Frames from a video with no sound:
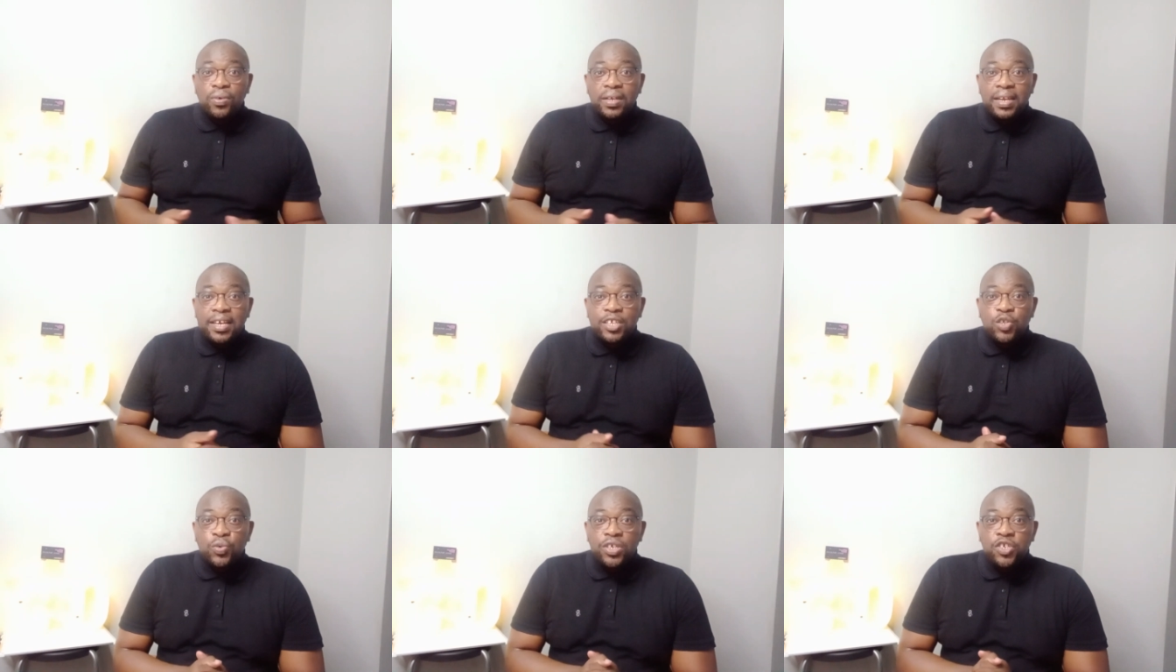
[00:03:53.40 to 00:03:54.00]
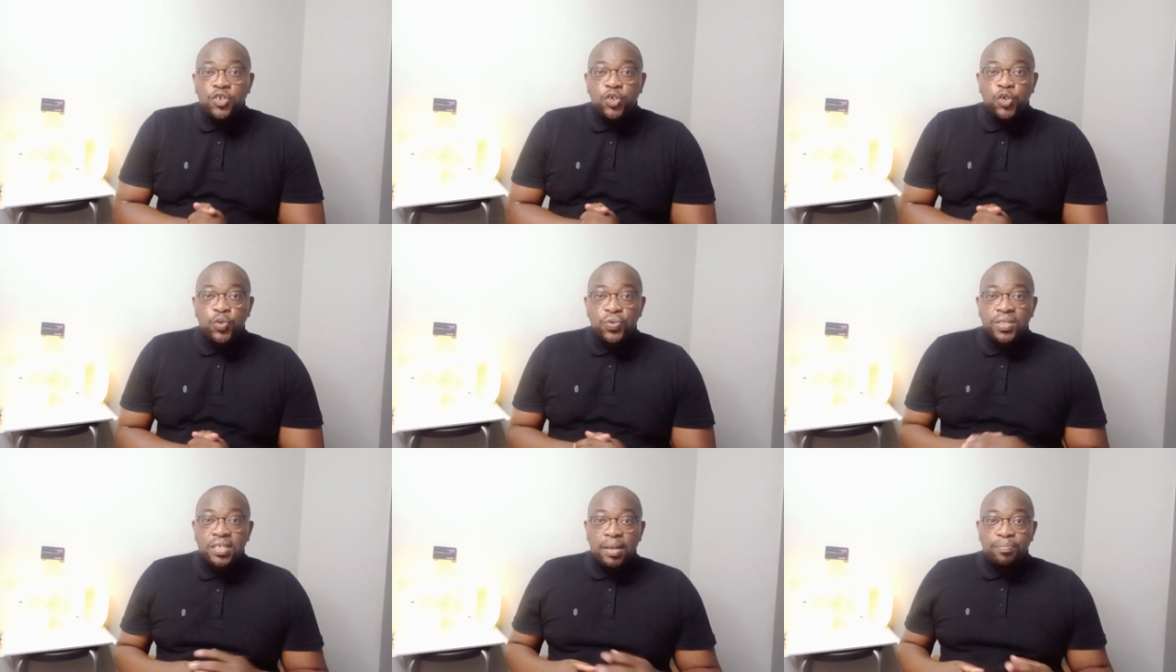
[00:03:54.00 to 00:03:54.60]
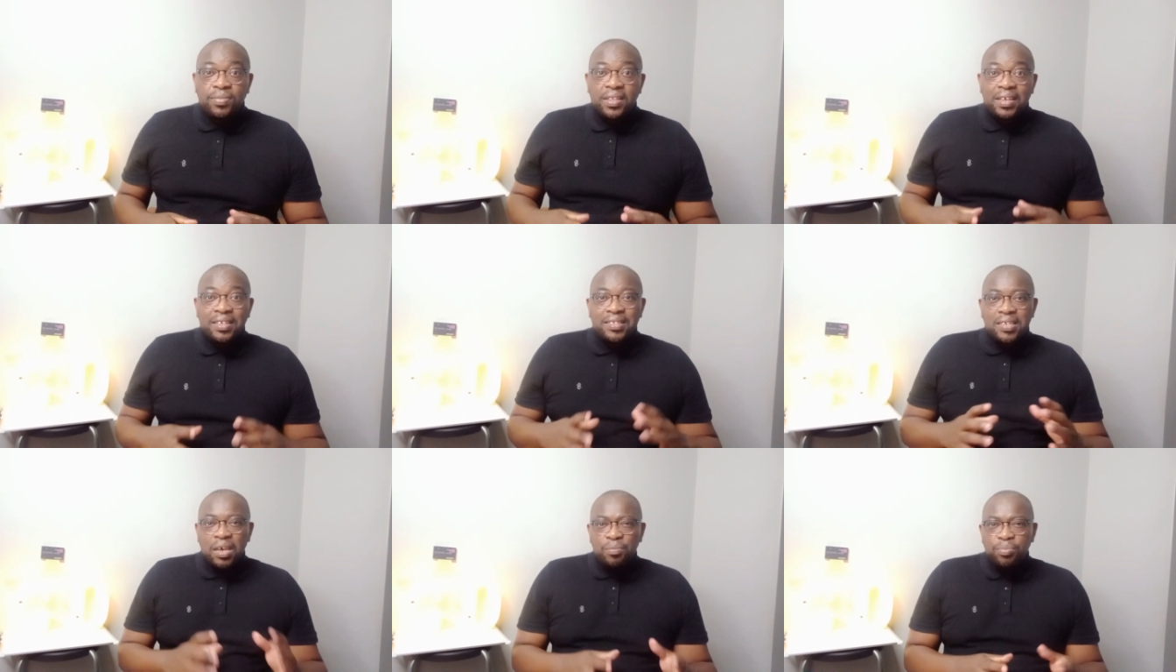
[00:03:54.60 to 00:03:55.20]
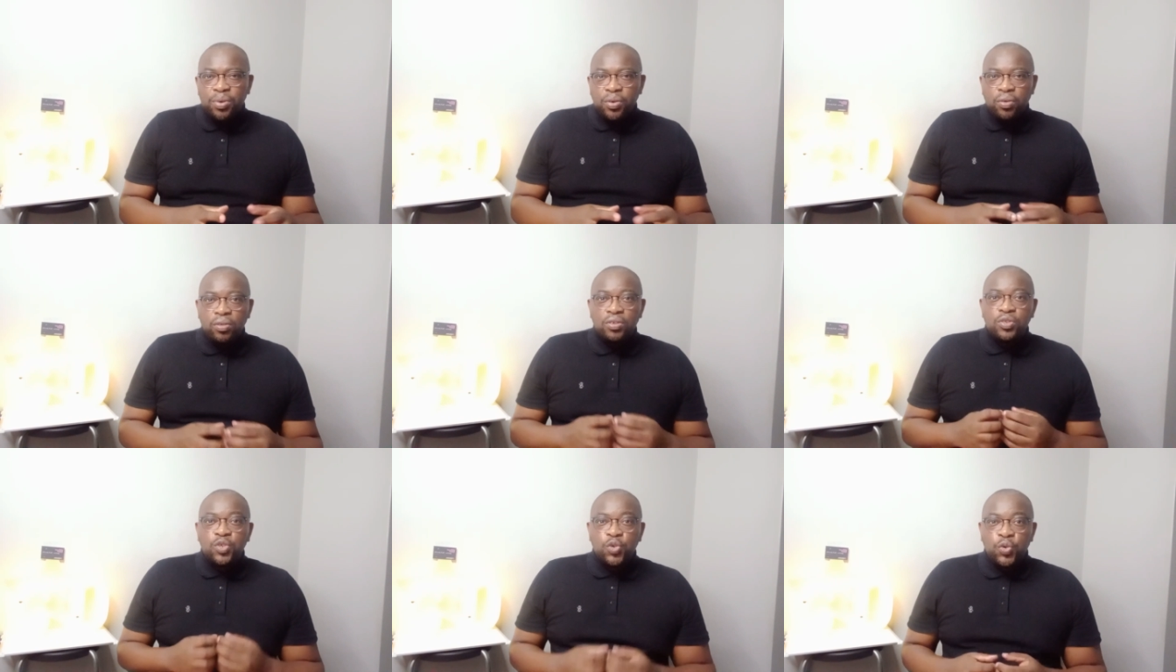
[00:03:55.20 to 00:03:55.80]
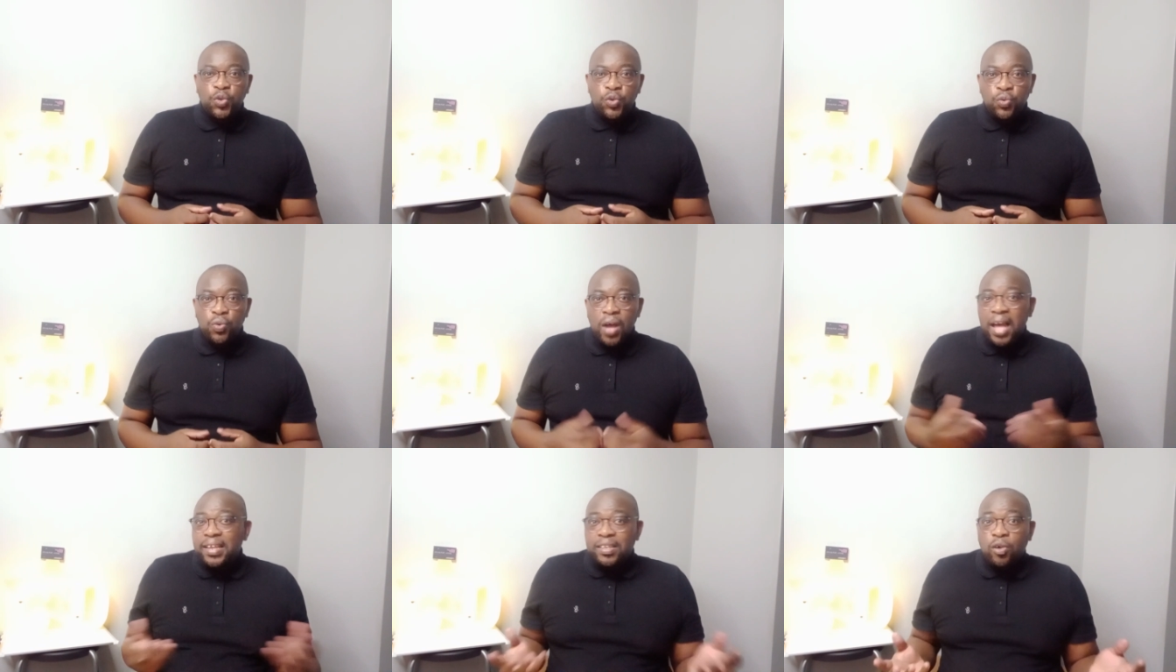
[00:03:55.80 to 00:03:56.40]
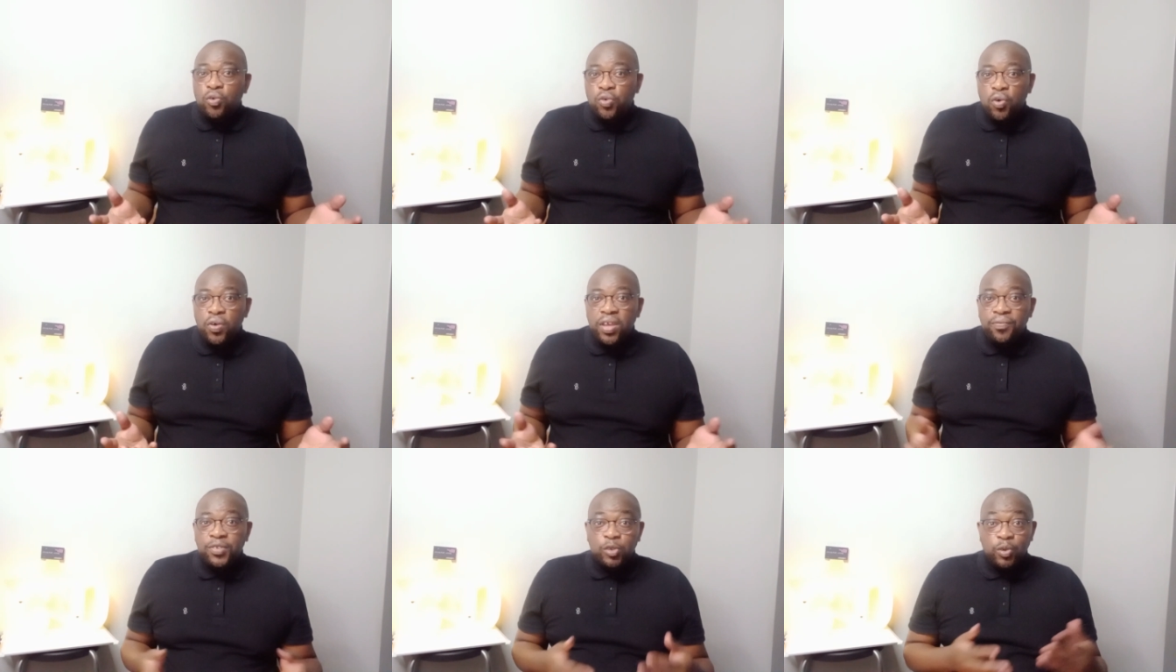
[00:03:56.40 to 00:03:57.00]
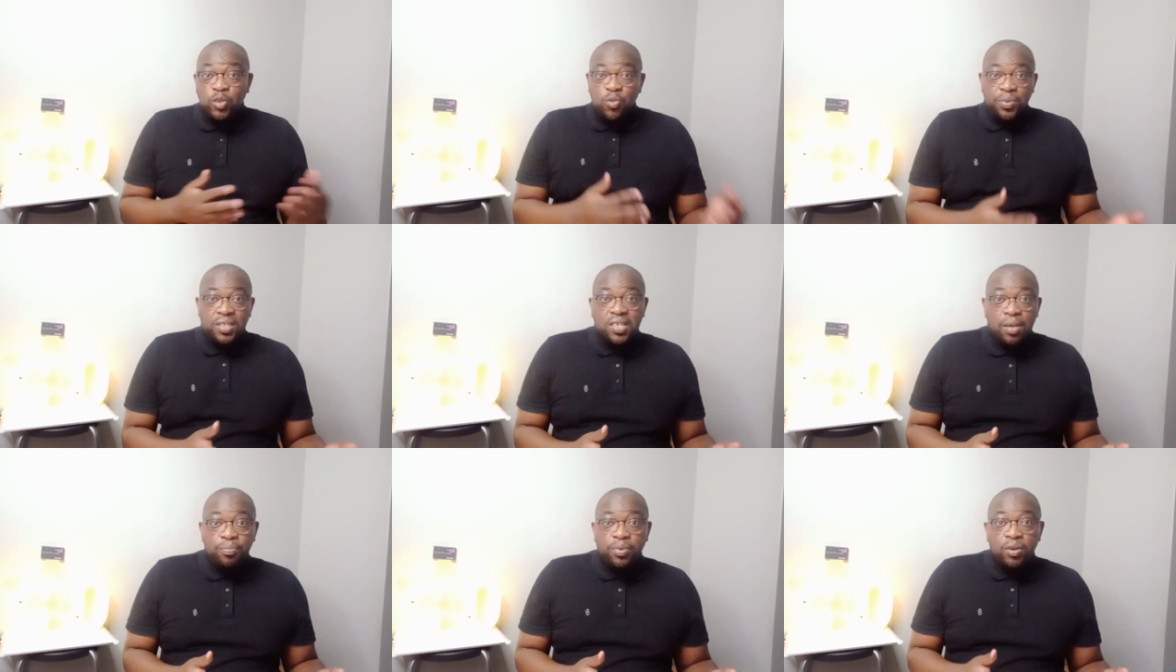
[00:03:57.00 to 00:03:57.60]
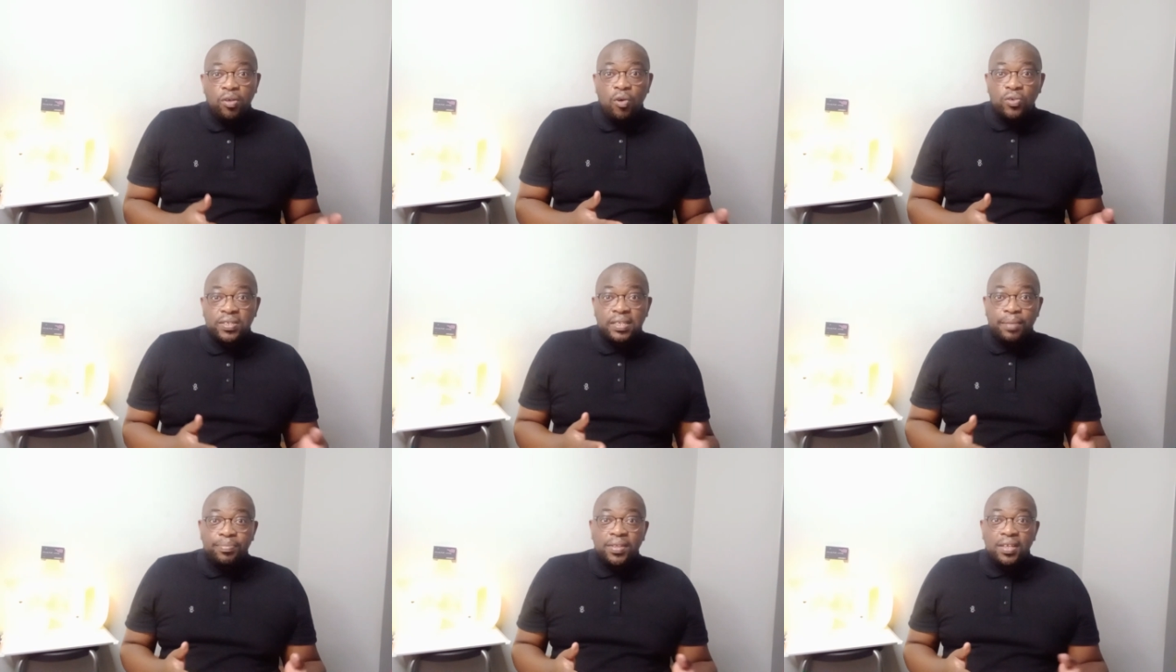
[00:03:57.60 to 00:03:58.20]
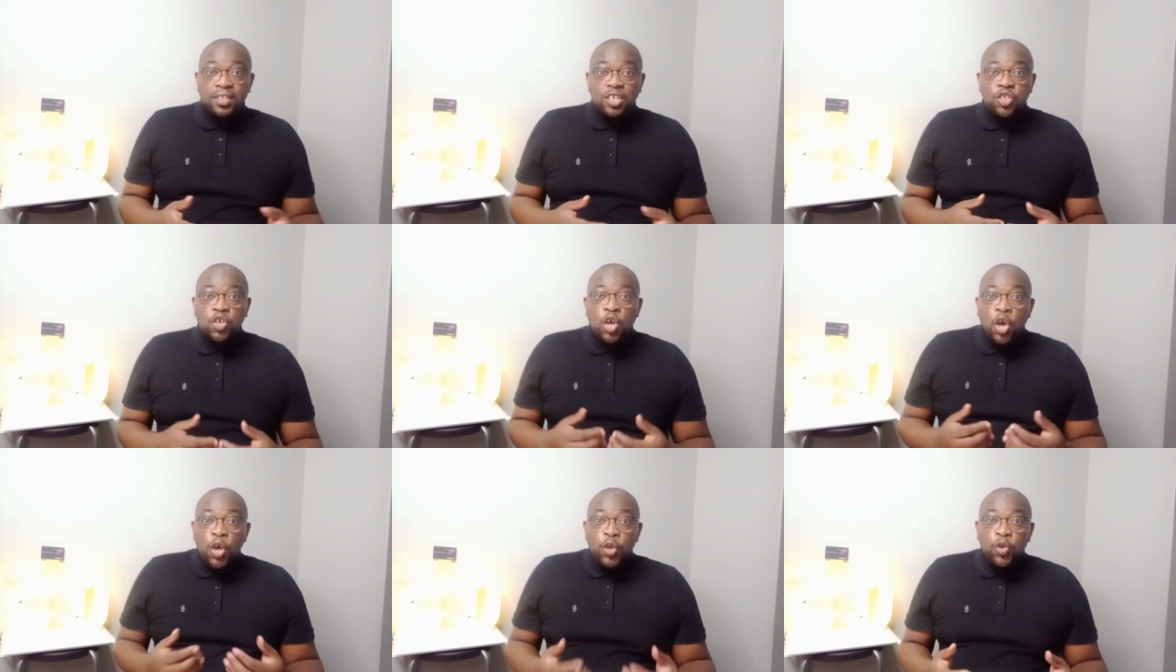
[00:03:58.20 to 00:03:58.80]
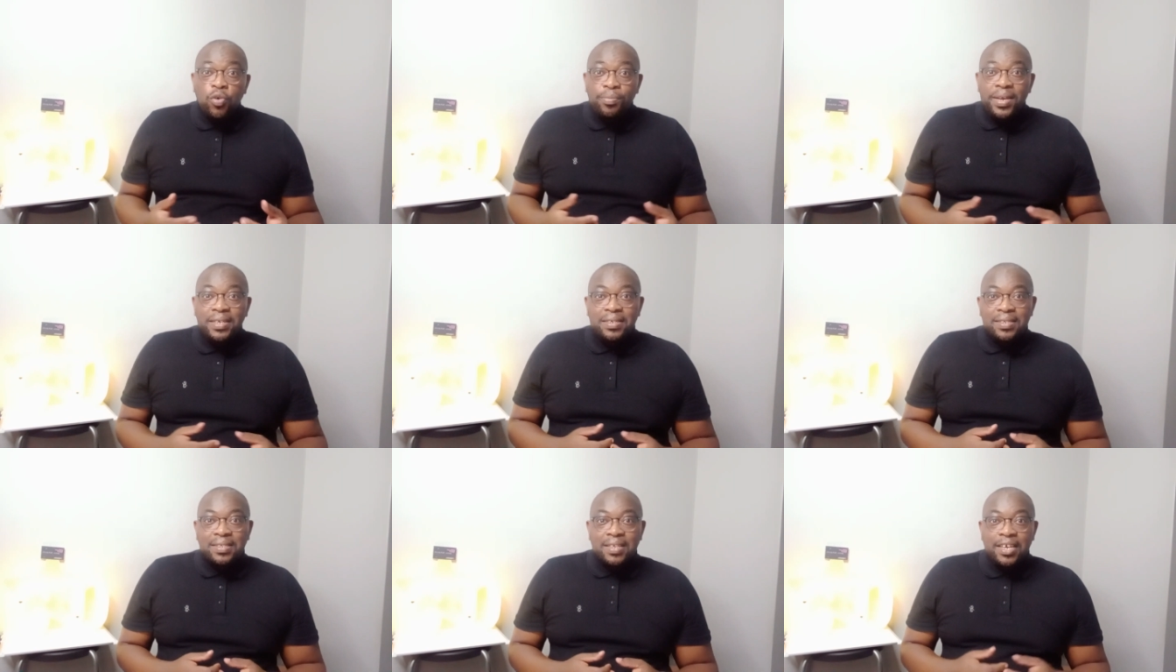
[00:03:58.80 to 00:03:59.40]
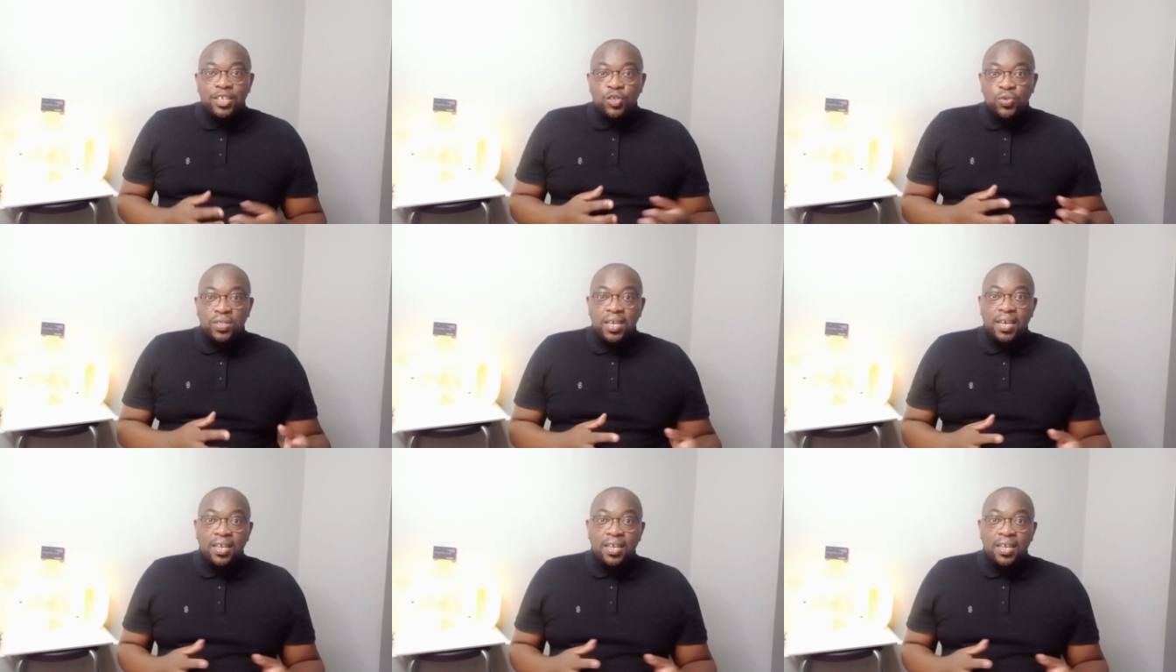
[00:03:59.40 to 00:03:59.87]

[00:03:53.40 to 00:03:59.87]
I would like to introduce something temporal to you. I don't know if it's going to be temporal or something that you may decide to